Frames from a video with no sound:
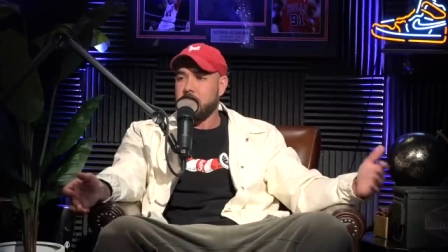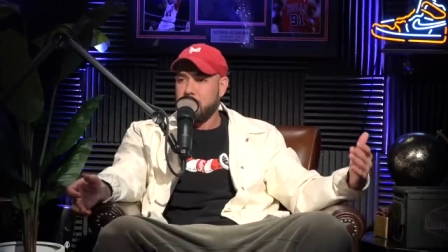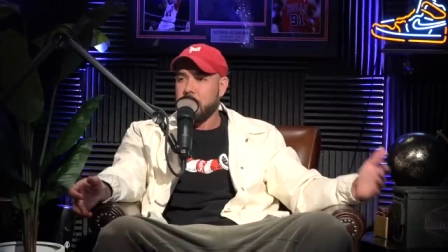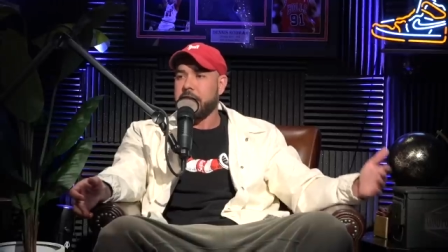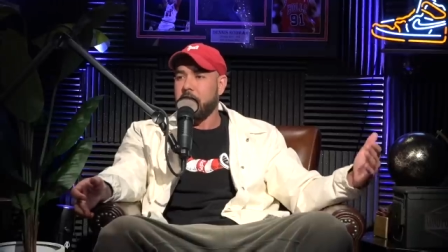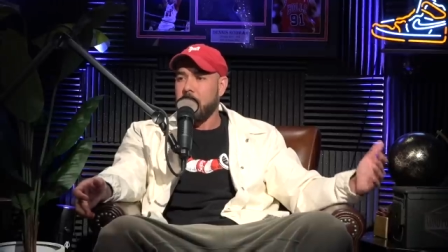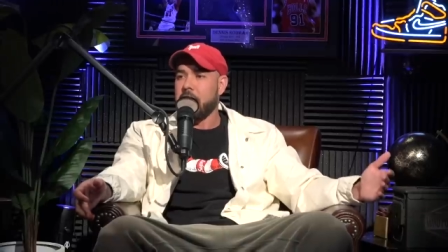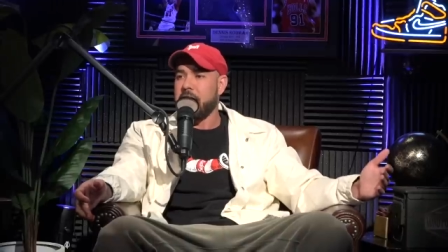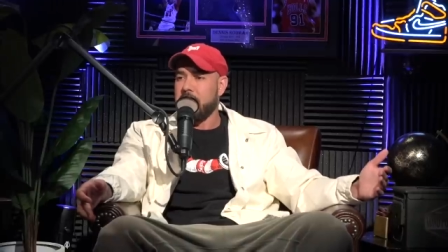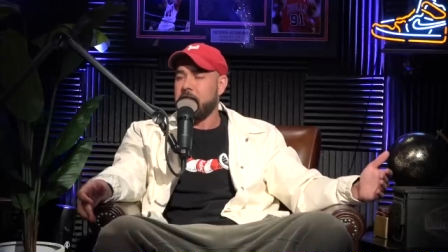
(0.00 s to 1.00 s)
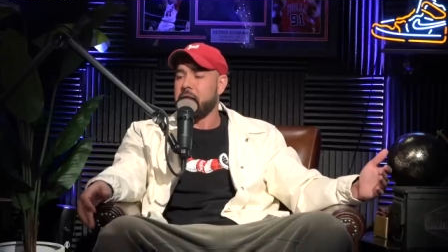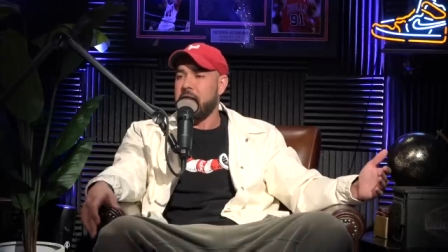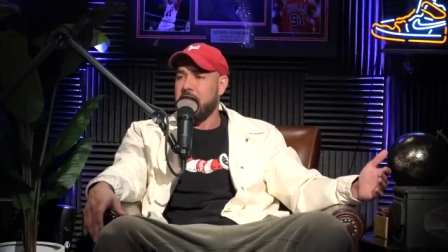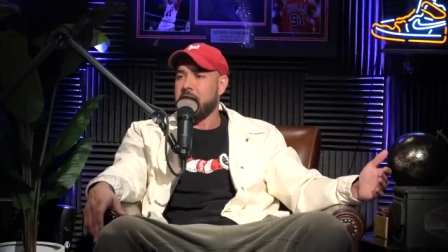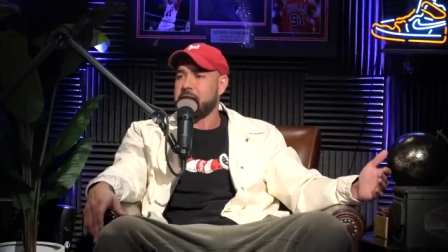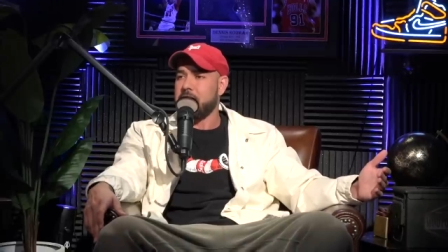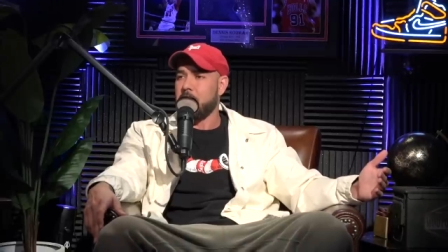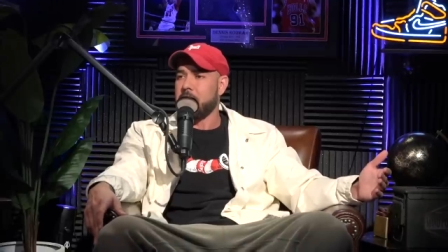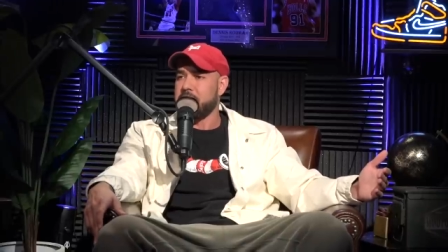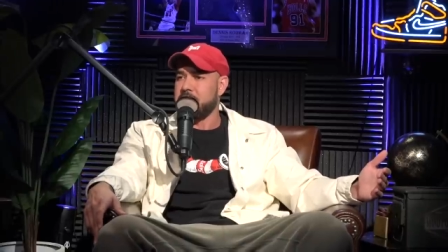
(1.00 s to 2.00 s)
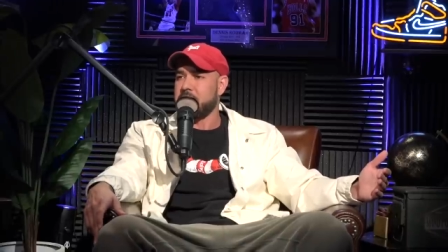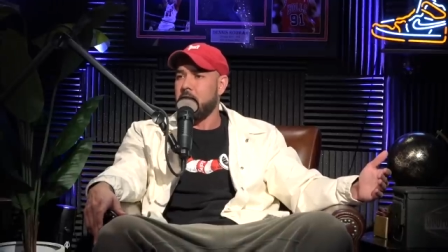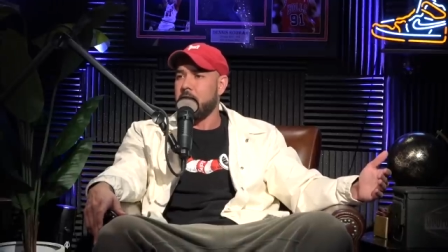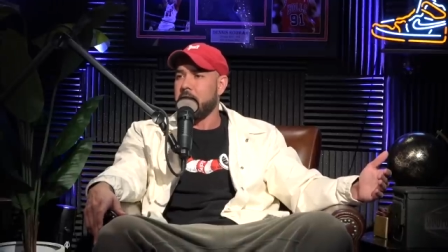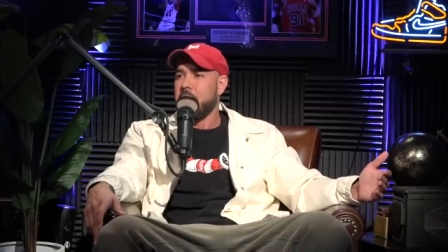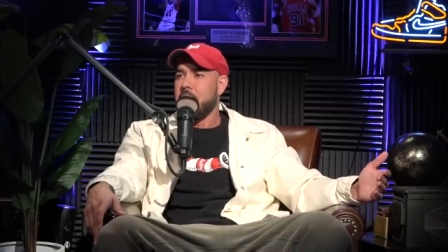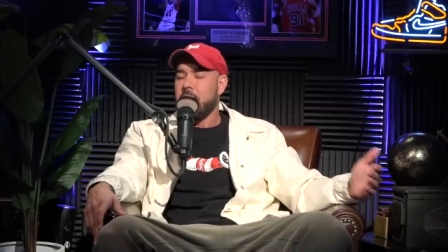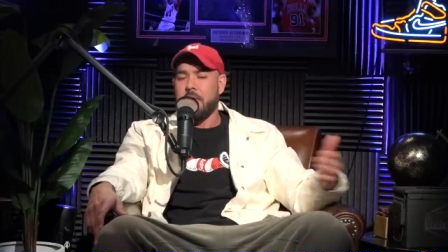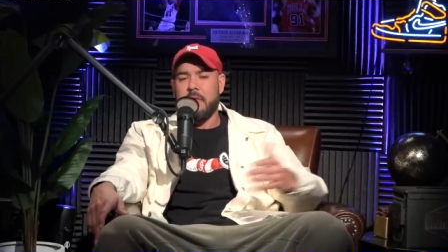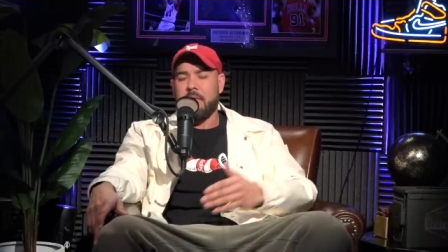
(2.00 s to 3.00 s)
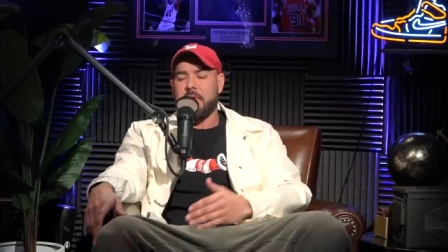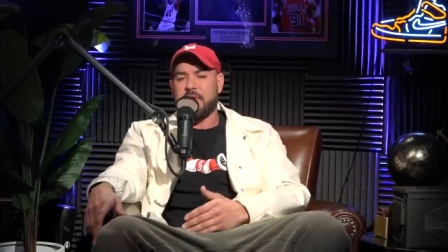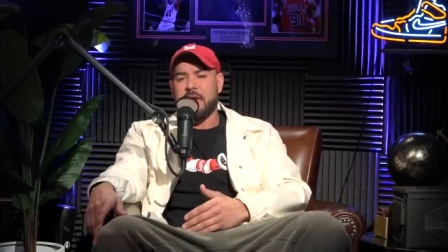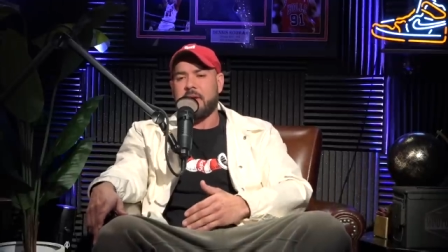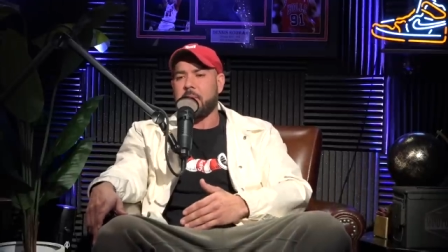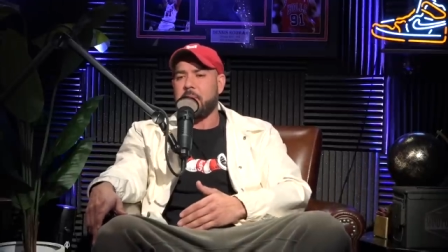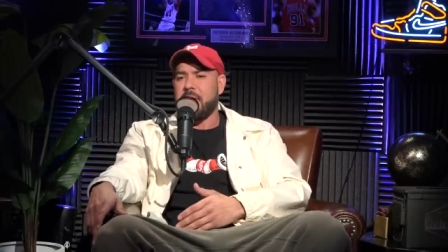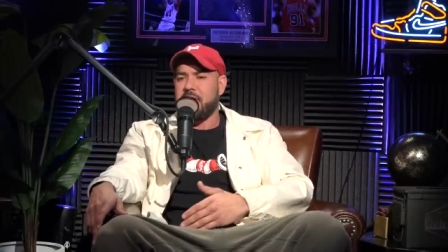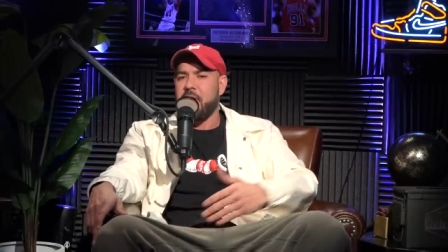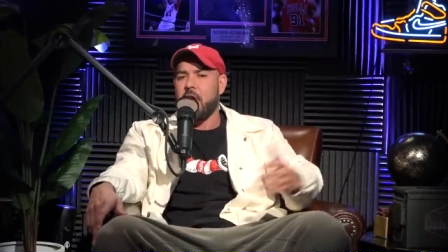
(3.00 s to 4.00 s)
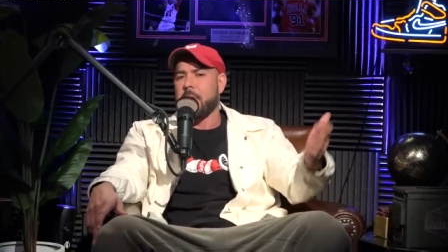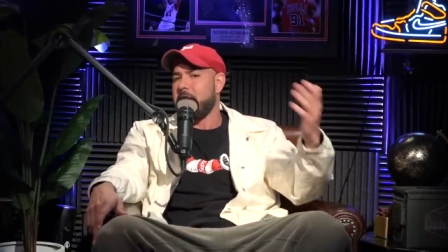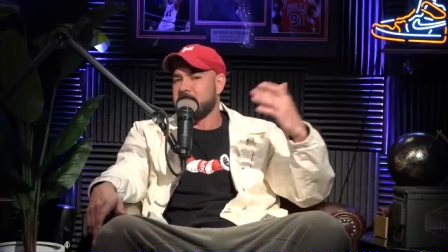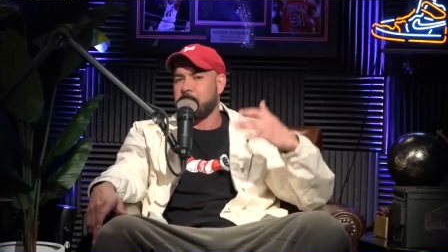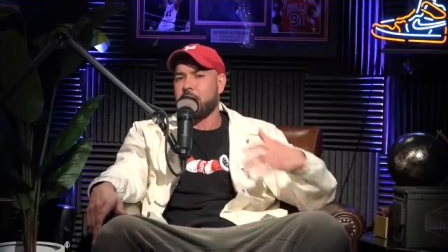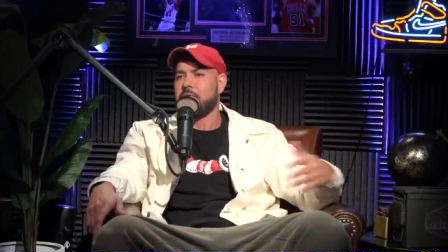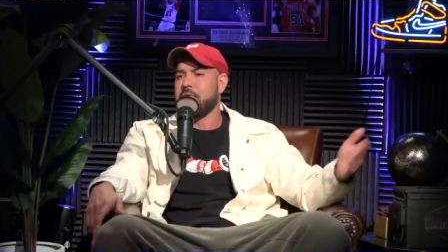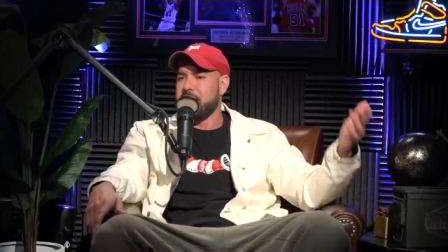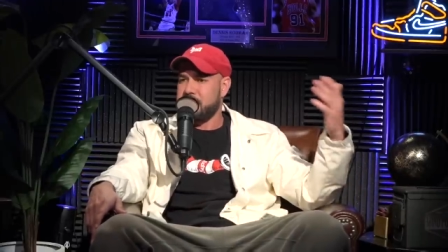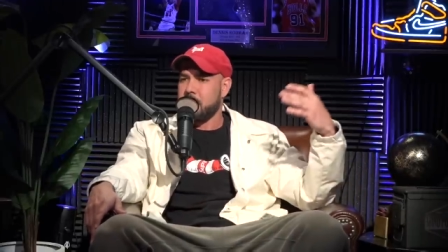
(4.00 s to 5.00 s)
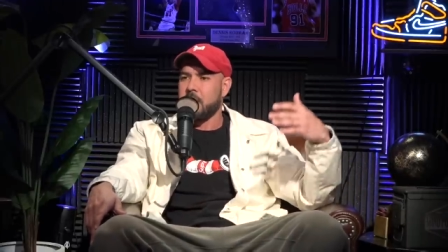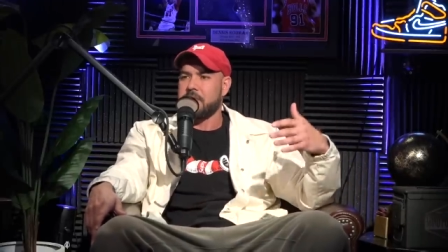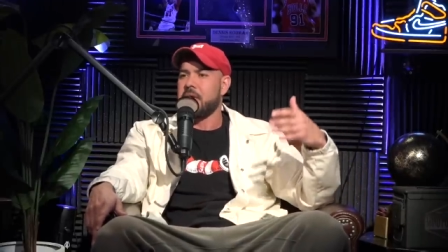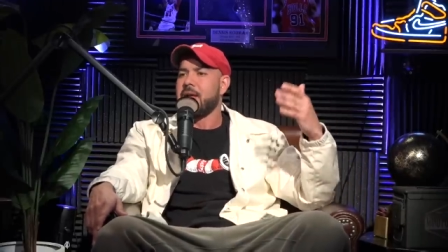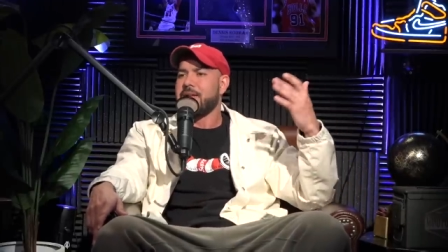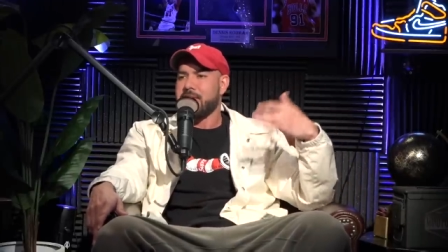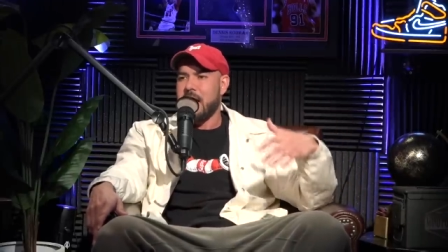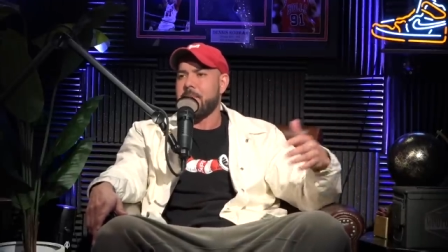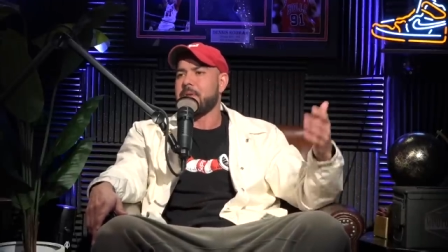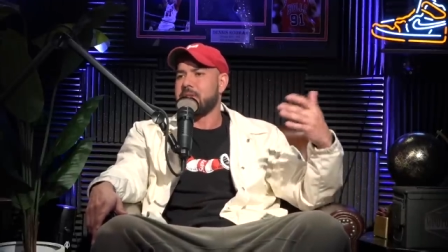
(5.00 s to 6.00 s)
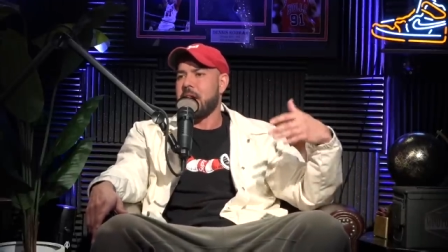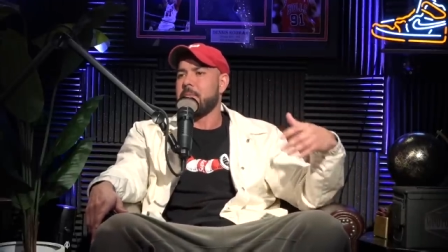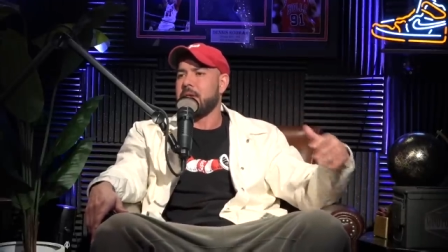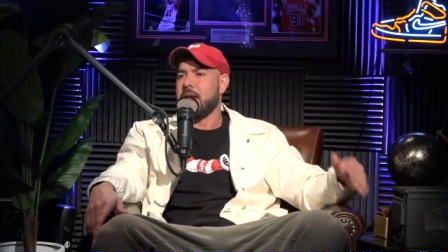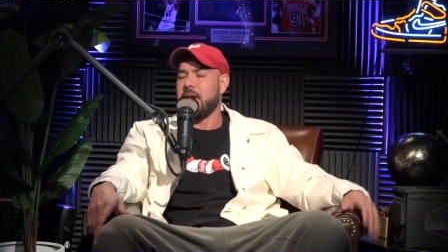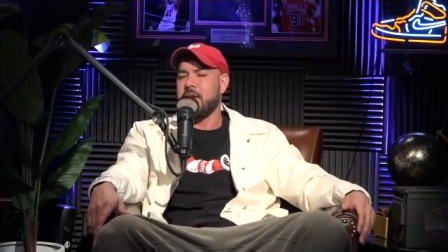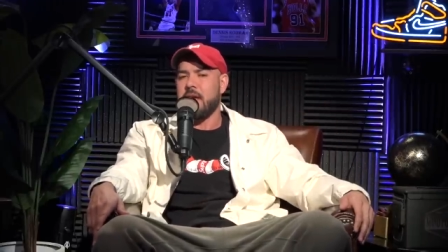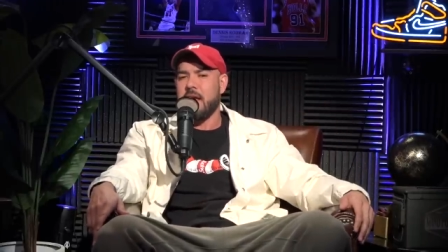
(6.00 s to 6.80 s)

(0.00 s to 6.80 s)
really are an idiot if you cannot see where this is going. It's like Big Pharma has proven this to us time and time again,